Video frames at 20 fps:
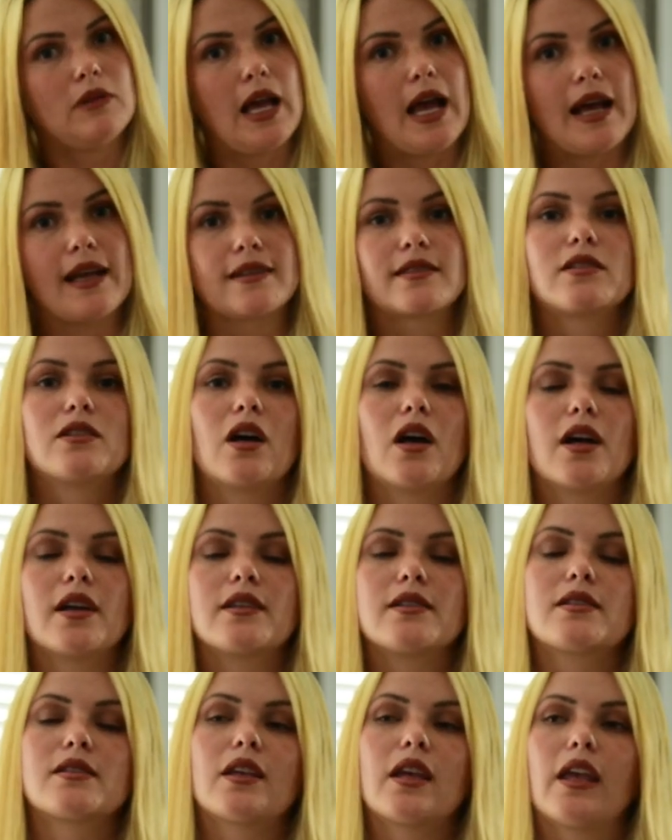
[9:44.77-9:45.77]
as
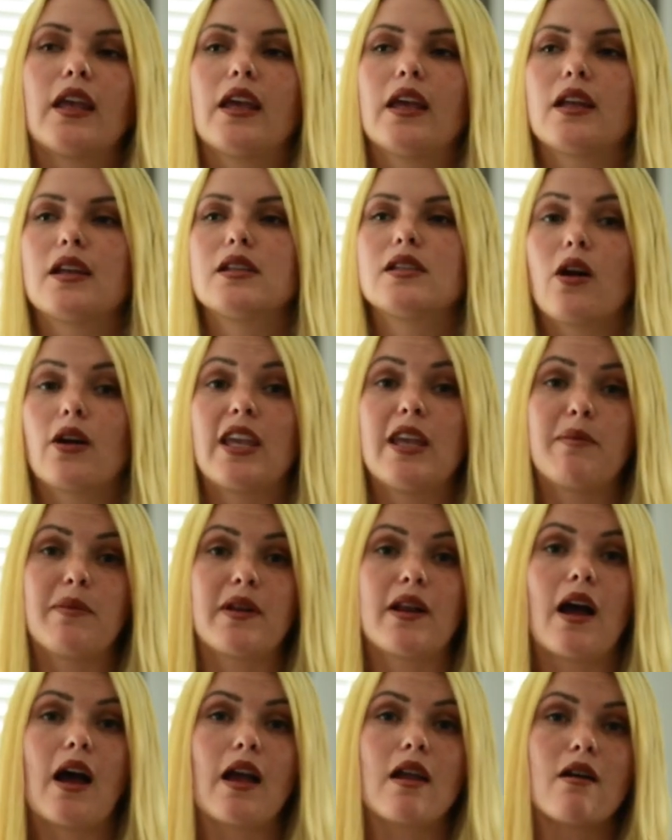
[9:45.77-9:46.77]
duds, and I'll keep
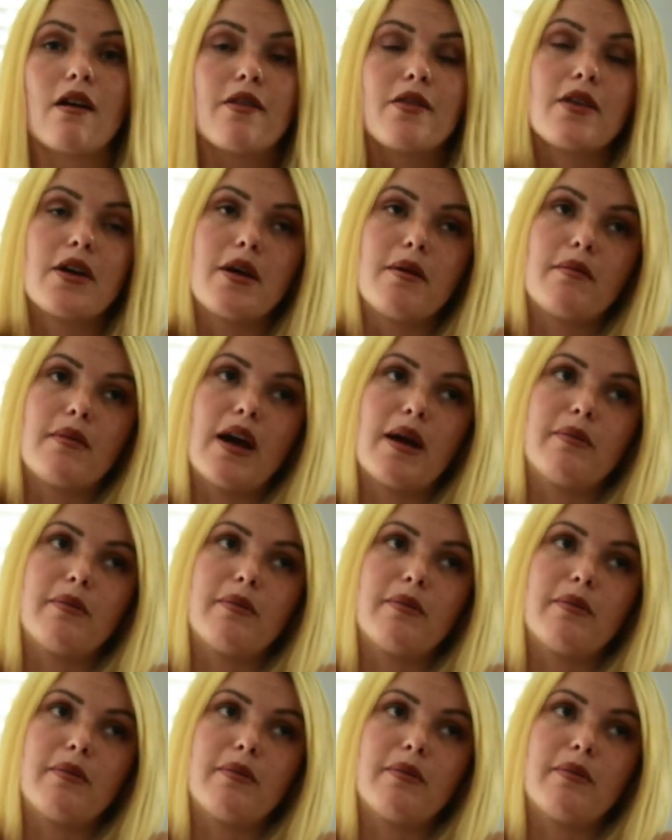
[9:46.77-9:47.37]
an eye on them.